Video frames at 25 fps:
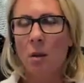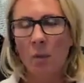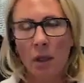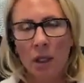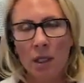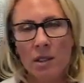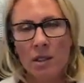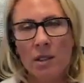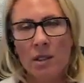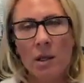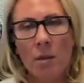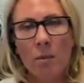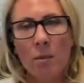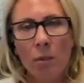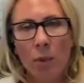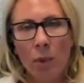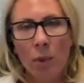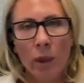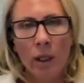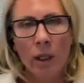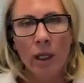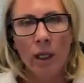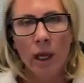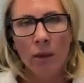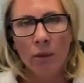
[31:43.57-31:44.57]
But at some
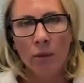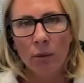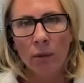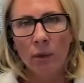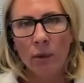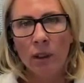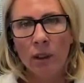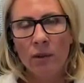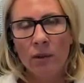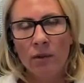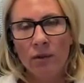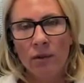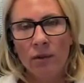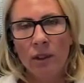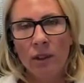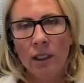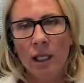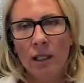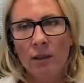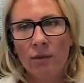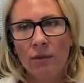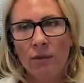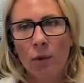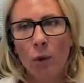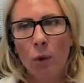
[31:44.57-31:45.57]
point, I really feel
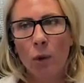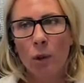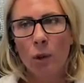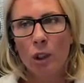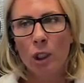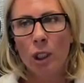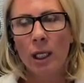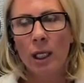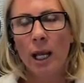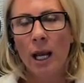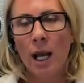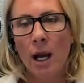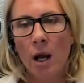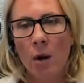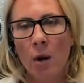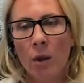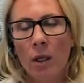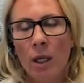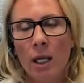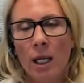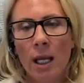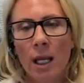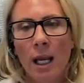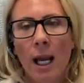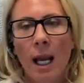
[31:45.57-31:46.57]
like foraging
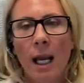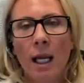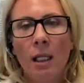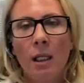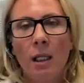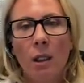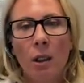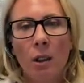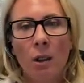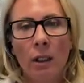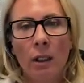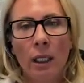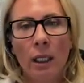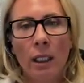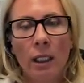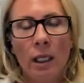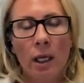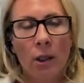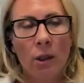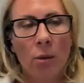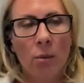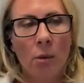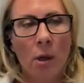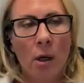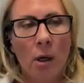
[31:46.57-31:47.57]
out and looking at
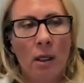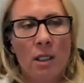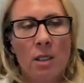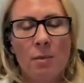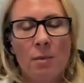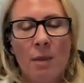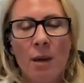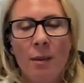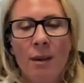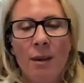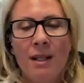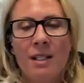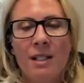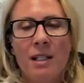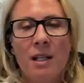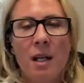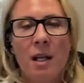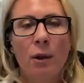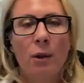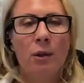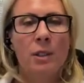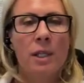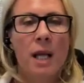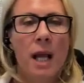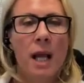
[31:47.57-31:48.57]
other markets. Maybe it's
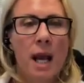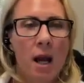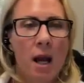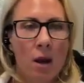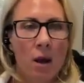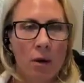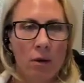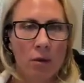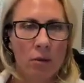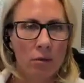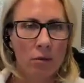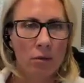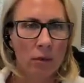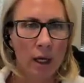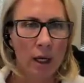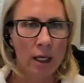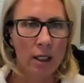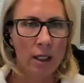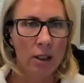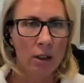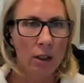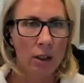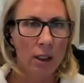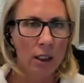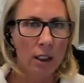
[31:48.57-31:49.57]
another town,
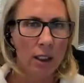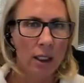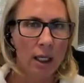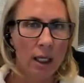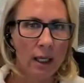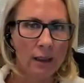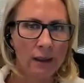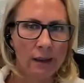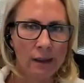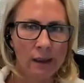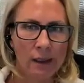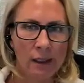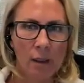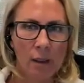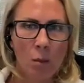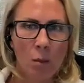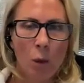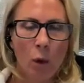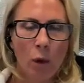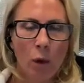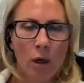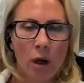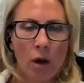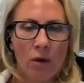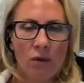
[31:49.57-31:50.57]
right? You're going to get
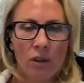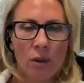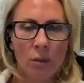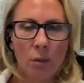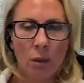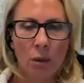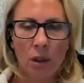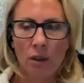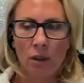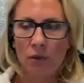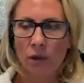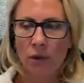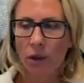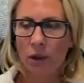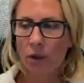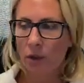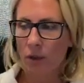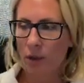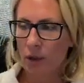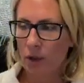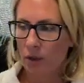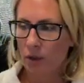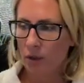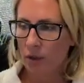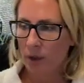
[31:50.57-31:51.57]
more comfortable if
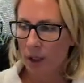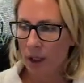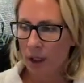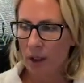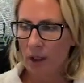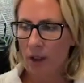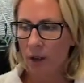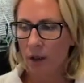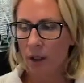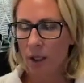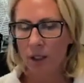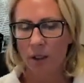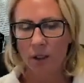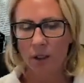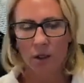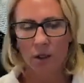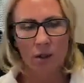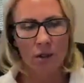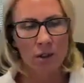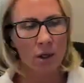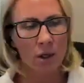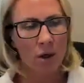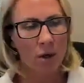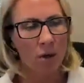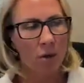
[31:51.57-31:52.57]
you're here and you
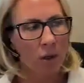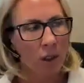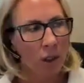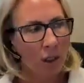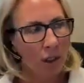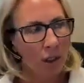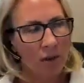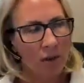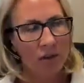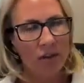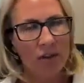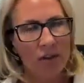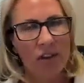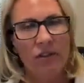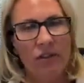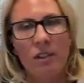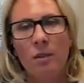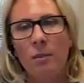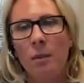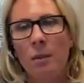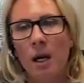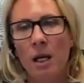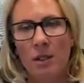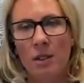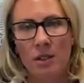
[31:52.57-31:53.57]
just go
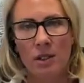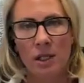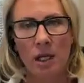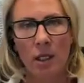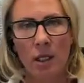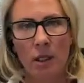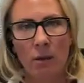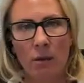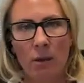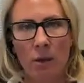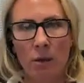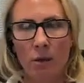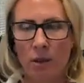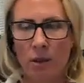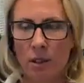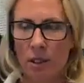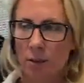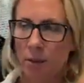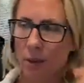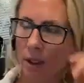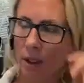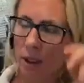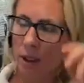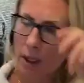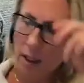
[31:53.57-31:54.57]
50 miles down the road or
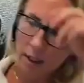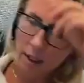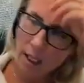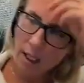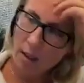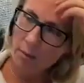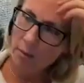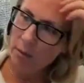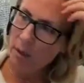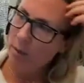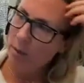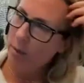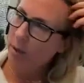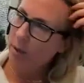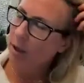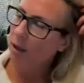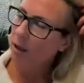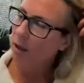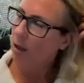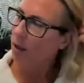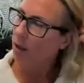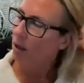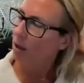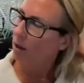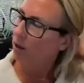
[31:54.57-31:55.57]
something like that.
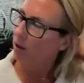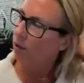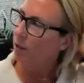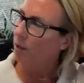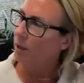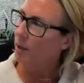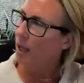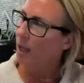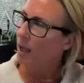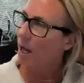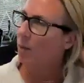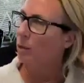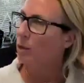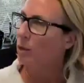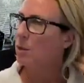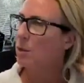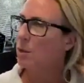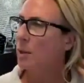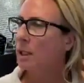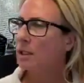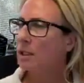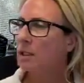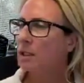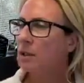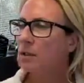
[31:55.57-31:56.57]
Maybe from that
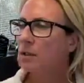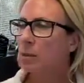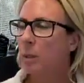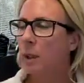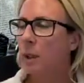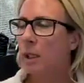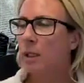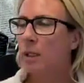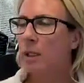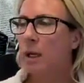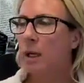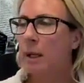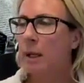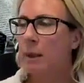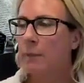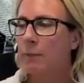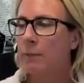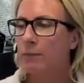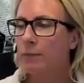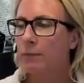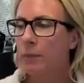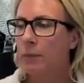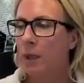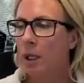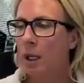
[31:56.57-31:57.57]
perspective, but
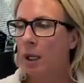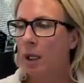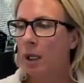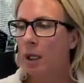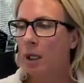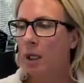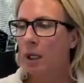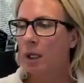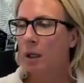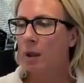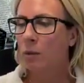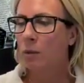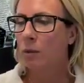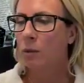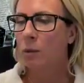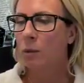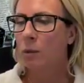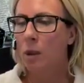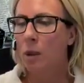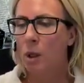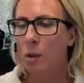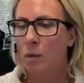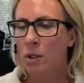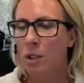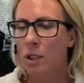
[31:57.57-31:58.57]

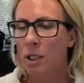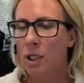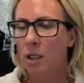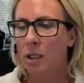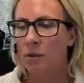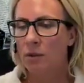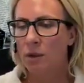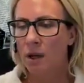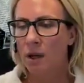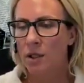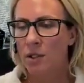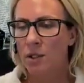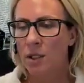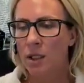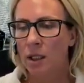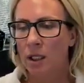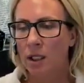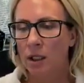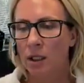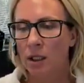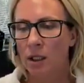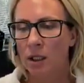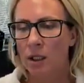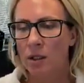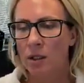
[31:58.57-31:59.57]
remote
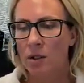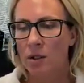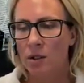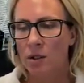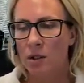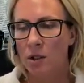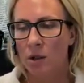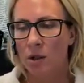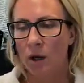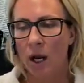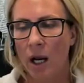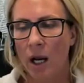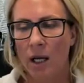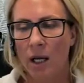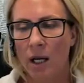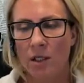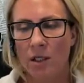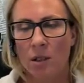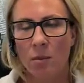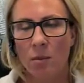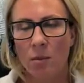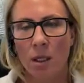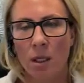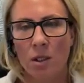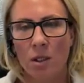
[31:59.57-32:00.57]
investing is your
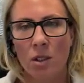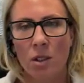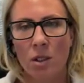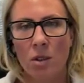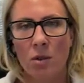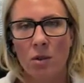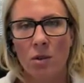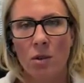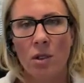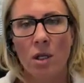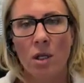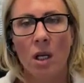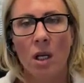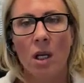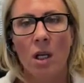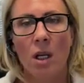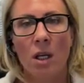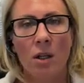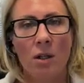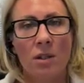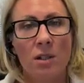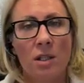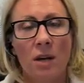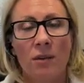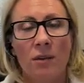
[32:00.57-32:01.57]
highest and best use.
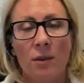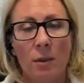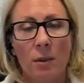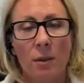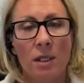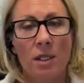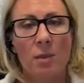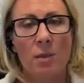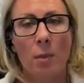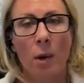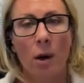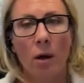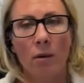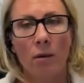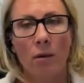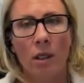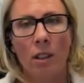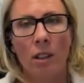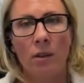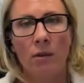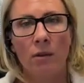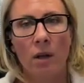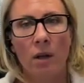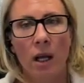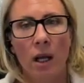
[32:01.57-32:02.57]
You just have to be smart,
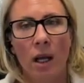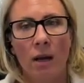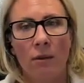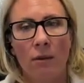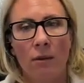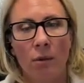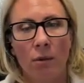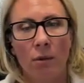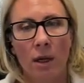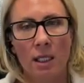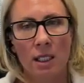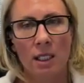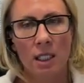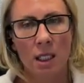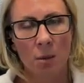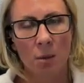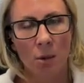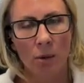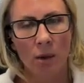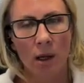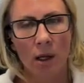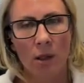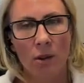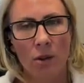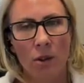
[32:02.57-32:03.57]
and you've got to have the right team
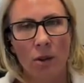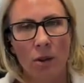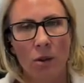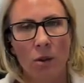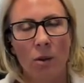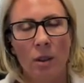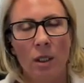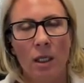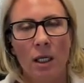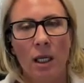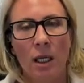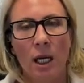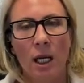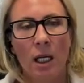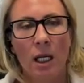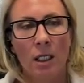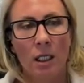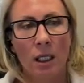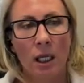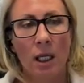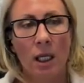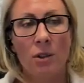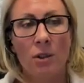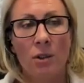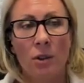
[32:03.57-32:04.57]
around you, and
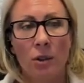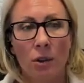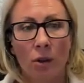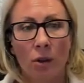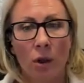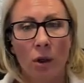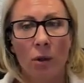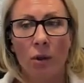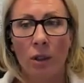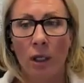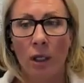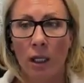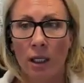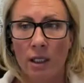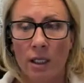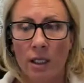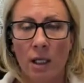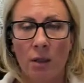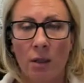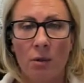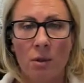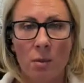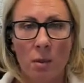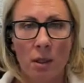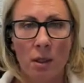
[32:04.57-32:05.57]
you got to do your own. You got to
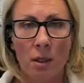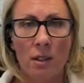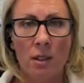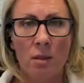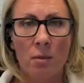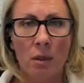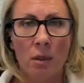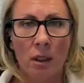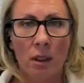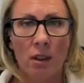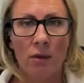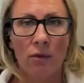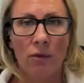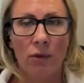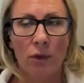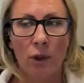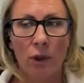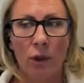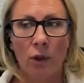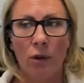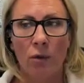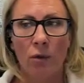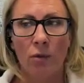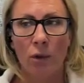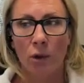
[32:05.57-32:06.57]
take responsibility for
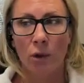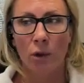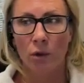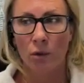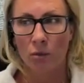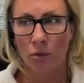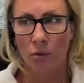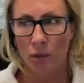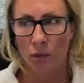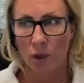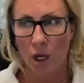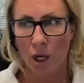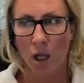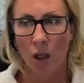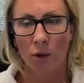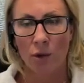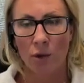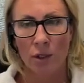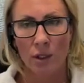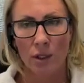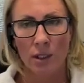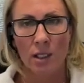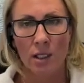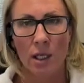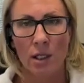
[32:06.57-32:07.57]
your
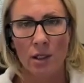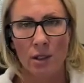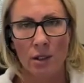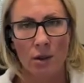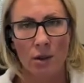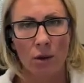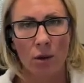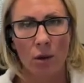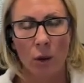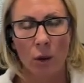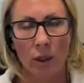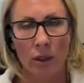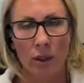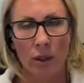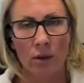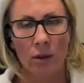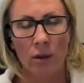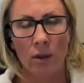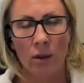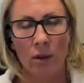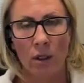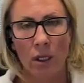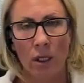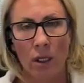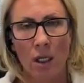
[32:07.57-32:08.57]
dollars and cents that are going
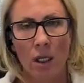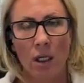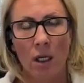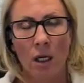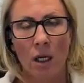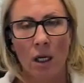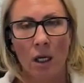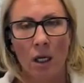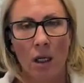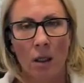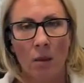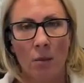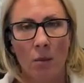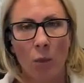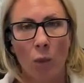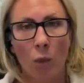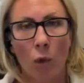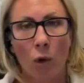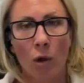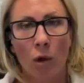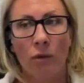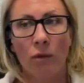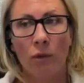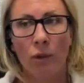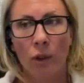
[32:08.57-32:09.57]
to
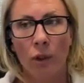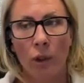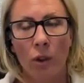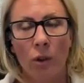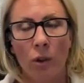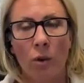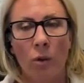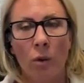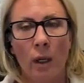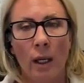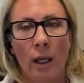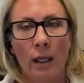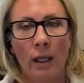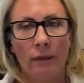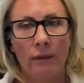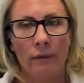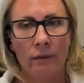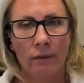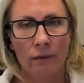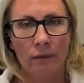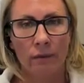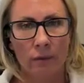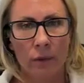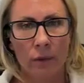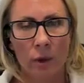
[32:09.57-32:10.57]
work for you,
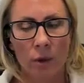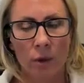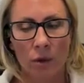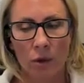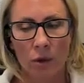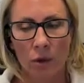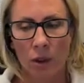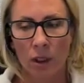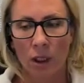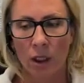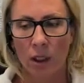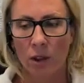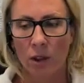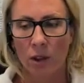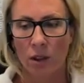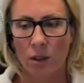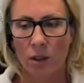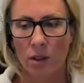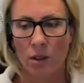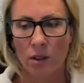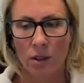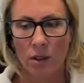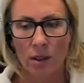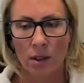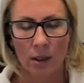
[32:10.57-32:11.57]
and do your due
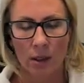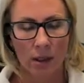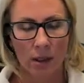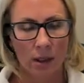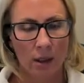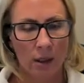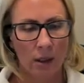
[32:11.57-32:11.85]
diligence.